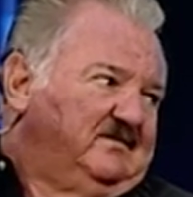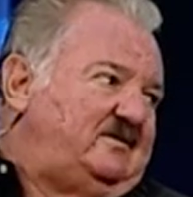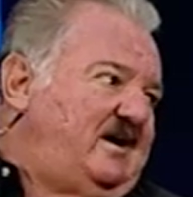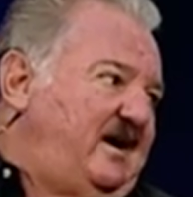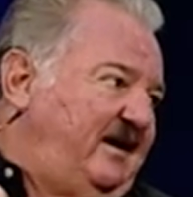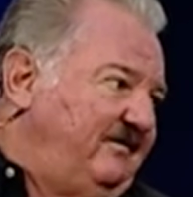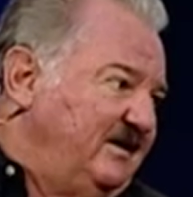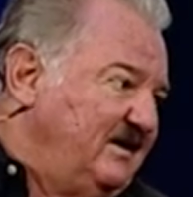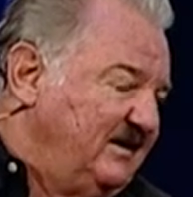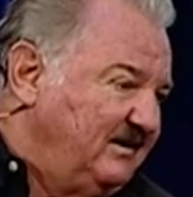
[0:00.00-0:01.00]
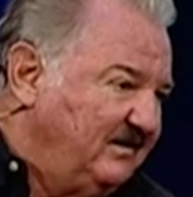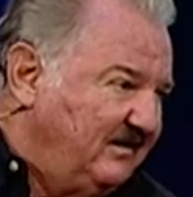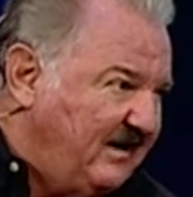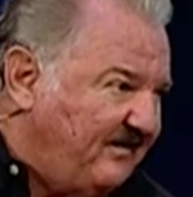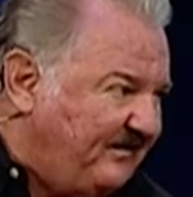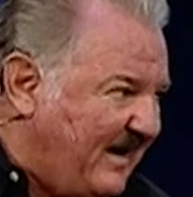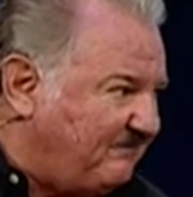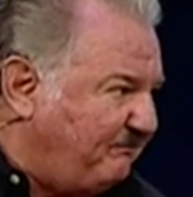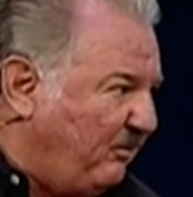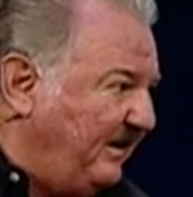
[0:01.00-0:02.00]
Right. At
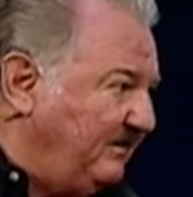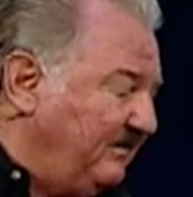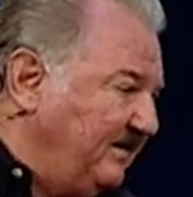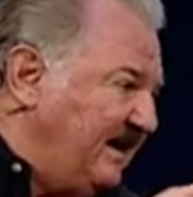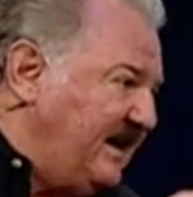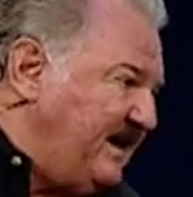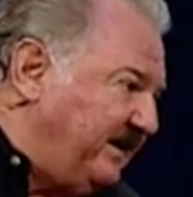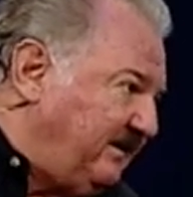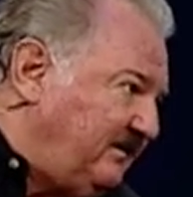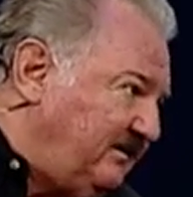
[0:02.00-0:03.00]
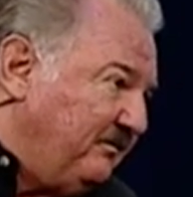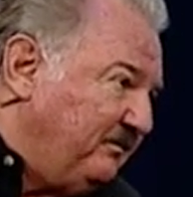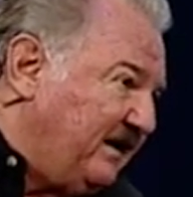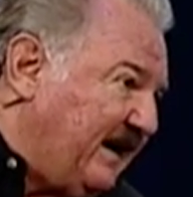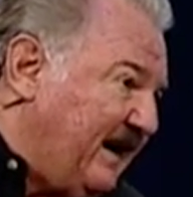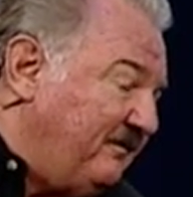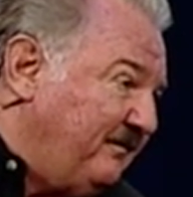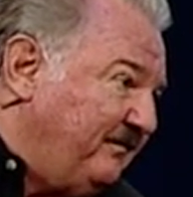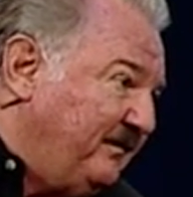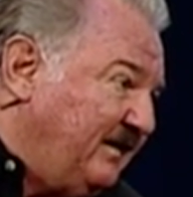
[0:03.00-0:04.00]
that point, Eden
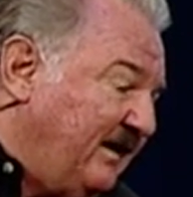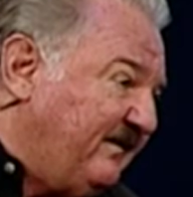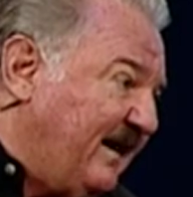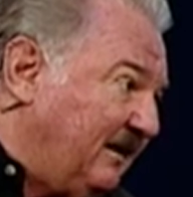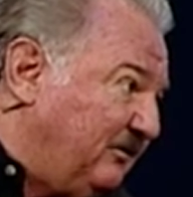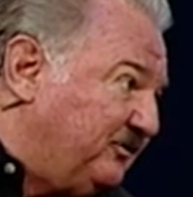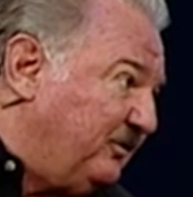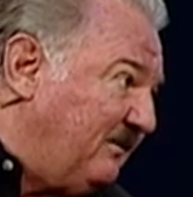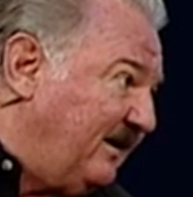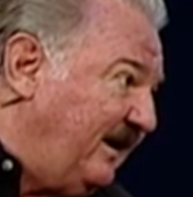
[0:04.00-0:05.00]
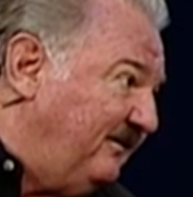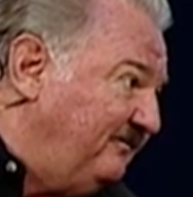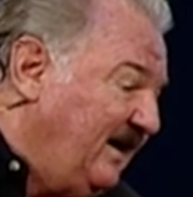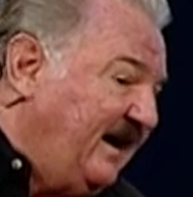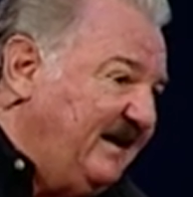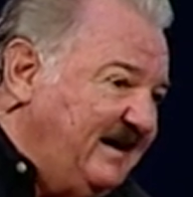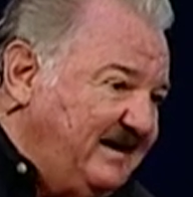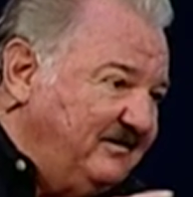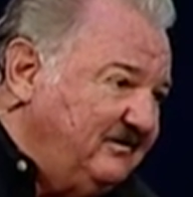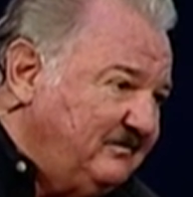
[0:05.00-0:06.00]
became available to him again. And
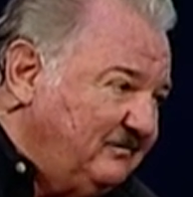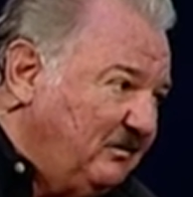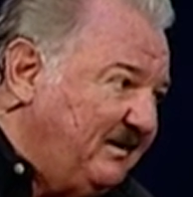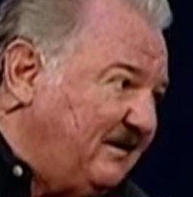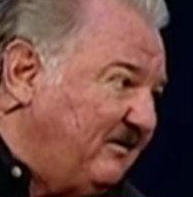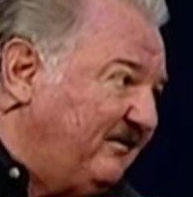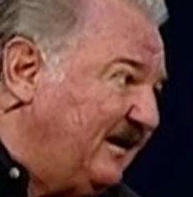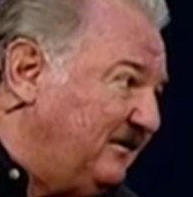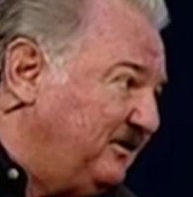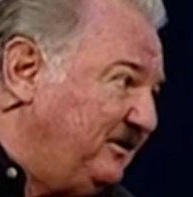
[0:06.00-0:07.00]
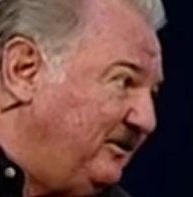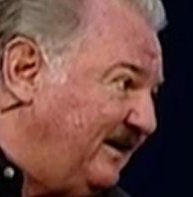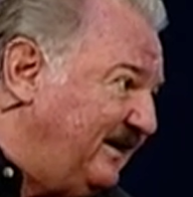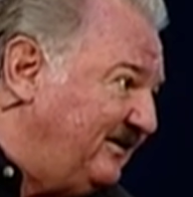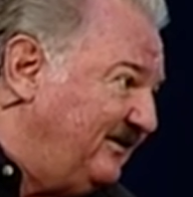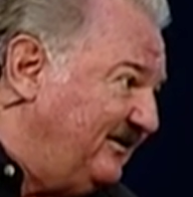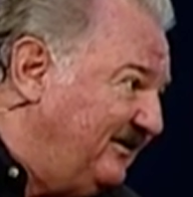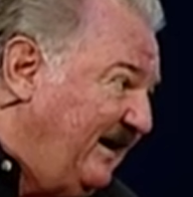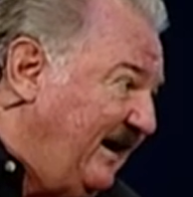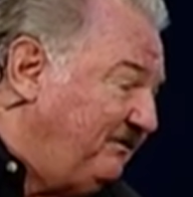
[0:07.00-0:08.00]
Eden will become available to you again, too.
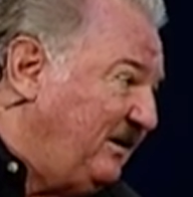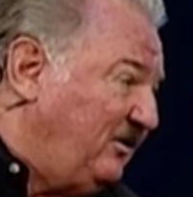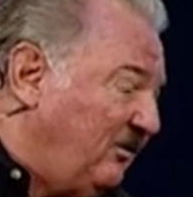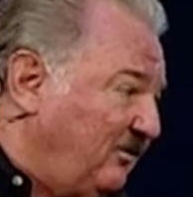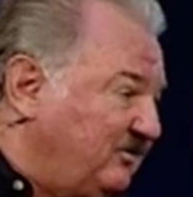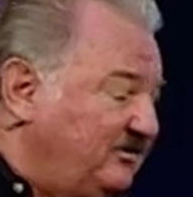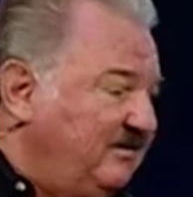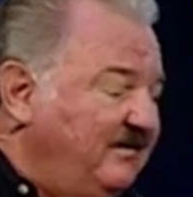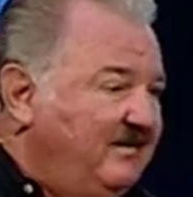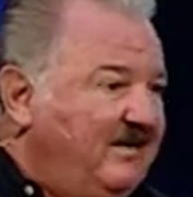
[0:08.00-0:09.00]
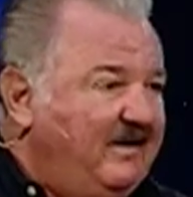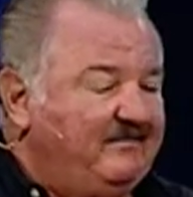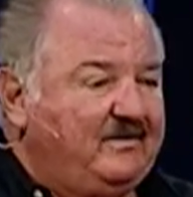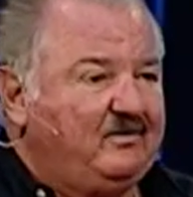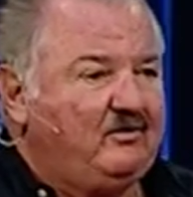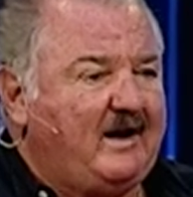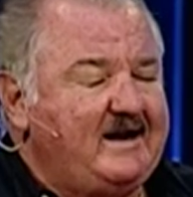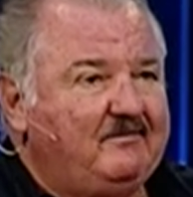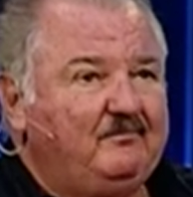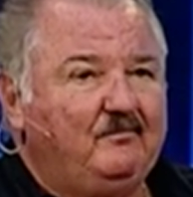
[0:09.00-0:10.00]
And because of the
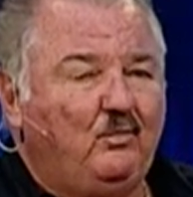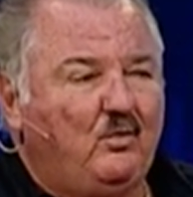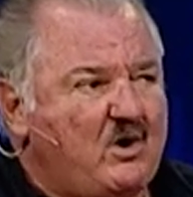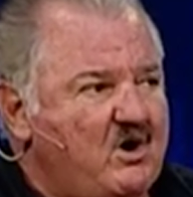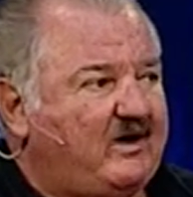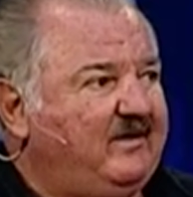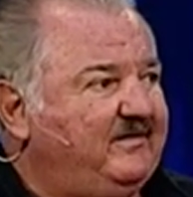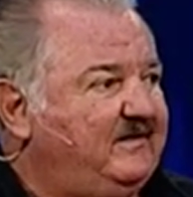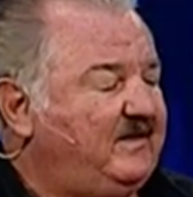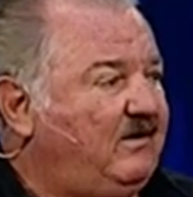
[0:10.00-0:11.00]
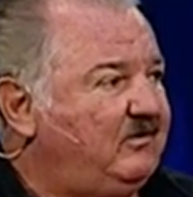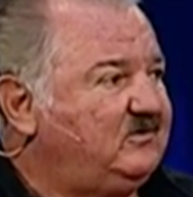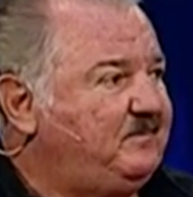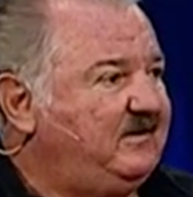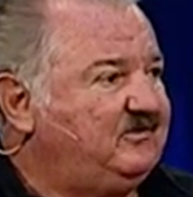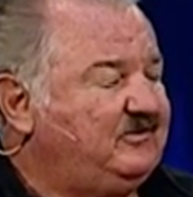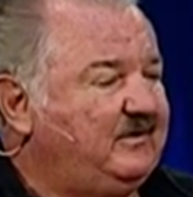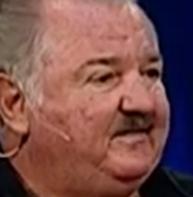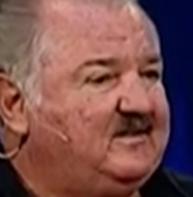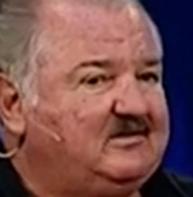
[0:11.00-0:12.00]
great work that the Holy Spirit is
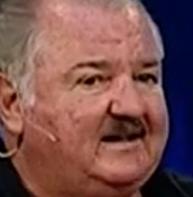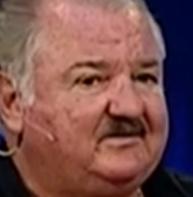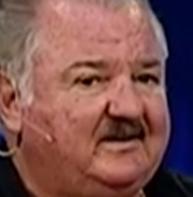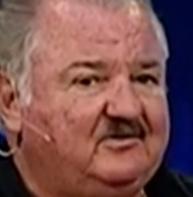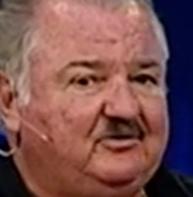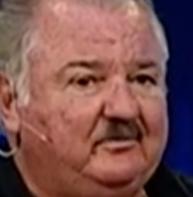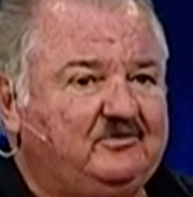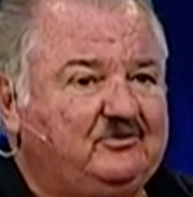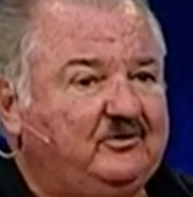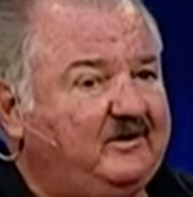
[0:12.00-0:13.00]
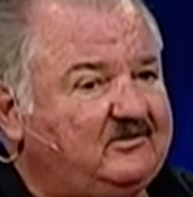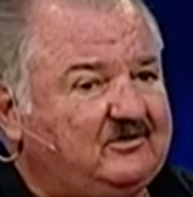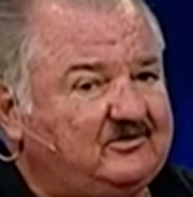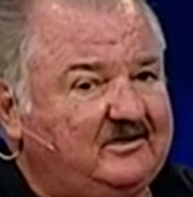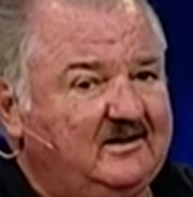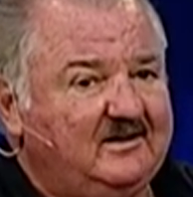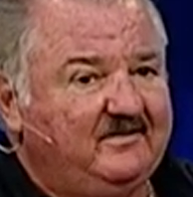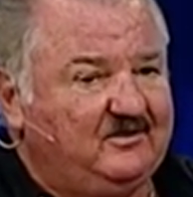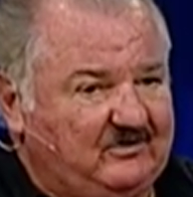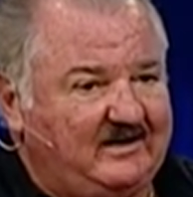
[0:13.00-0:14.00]
doing in these last days to restore not just
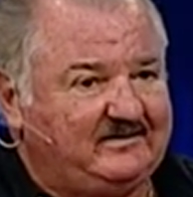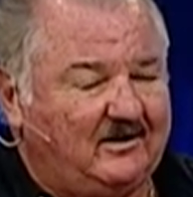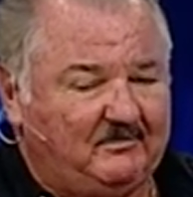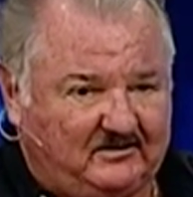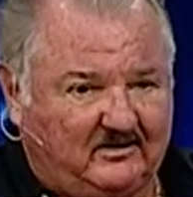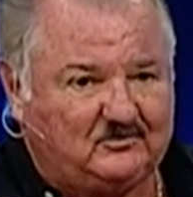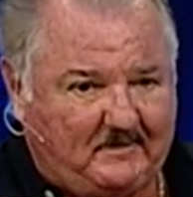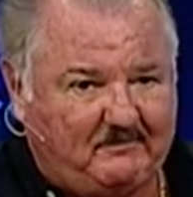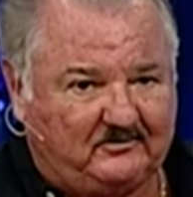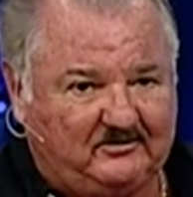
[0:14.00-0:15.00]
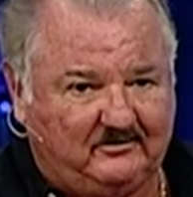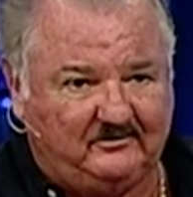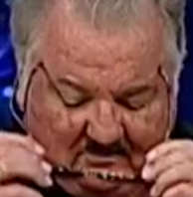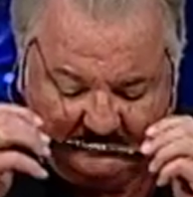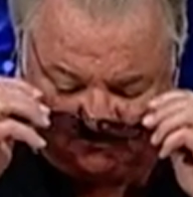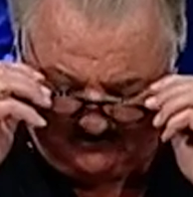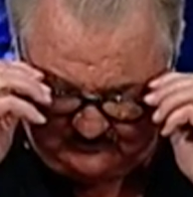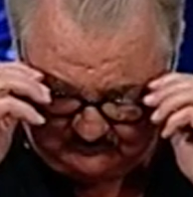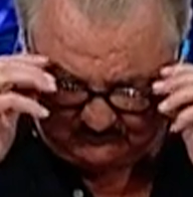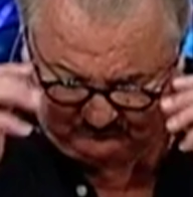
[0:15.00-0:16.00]
the Gentile, but God's people too. Listen to
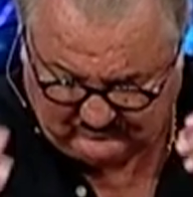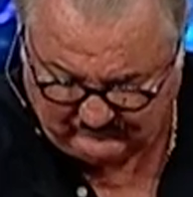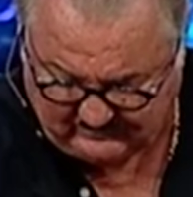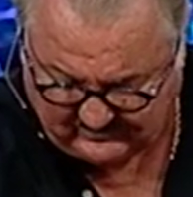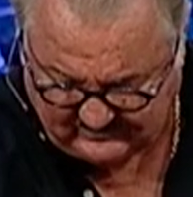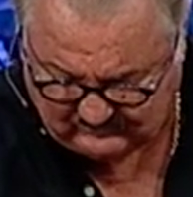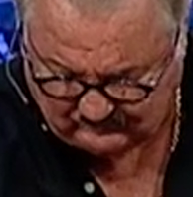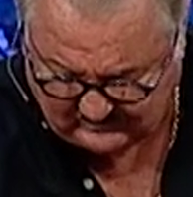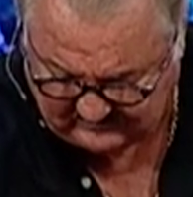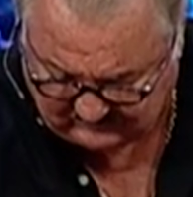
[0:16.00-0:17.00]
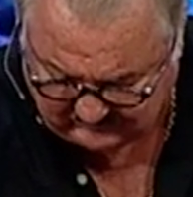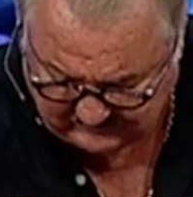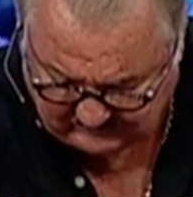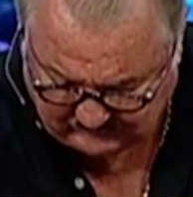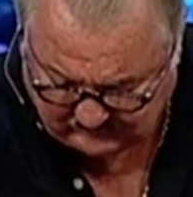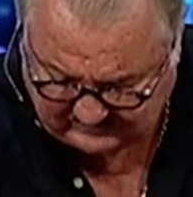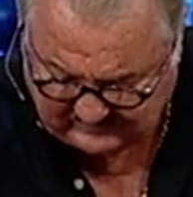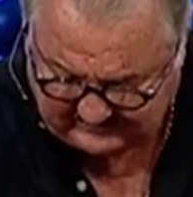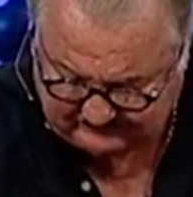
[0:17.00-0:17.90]
this scripture Revelation 22, verse 14.